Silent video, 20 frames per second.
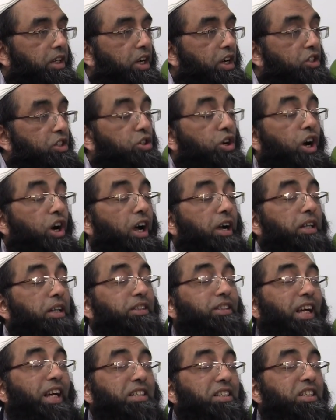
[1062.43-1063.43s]
So
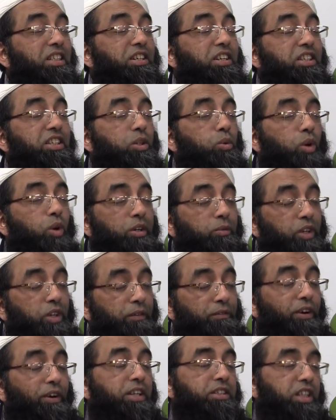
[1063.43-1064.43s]
that's the reason when we
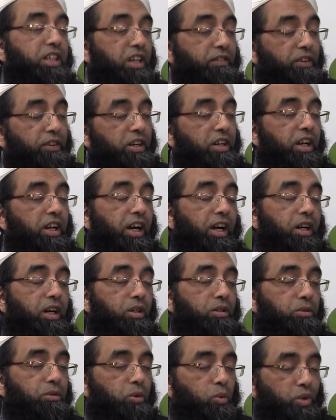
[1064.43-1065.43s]
fast, even
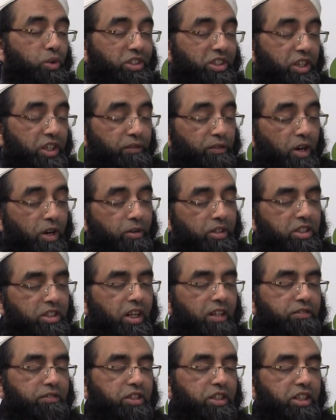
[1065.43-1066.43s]
now, we see for
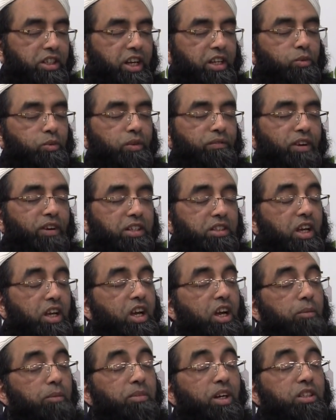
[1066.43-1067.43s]
ourselves, the days we fast,
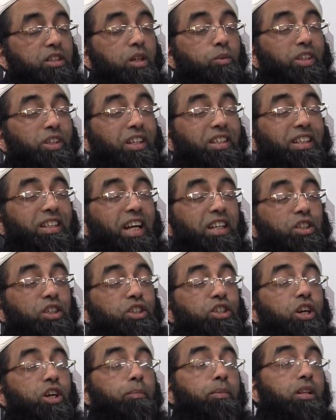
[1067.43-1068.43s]
mashallah, we can
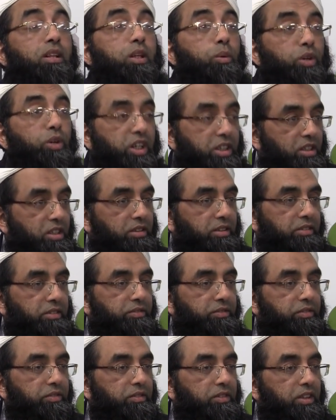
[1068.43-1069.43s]
get double the work done.
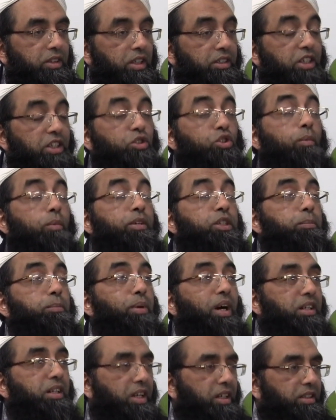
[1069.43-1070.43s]
There's so much
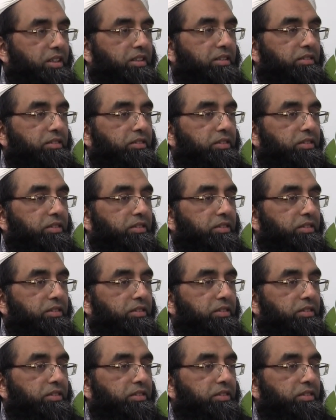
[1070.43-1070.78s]
barakat.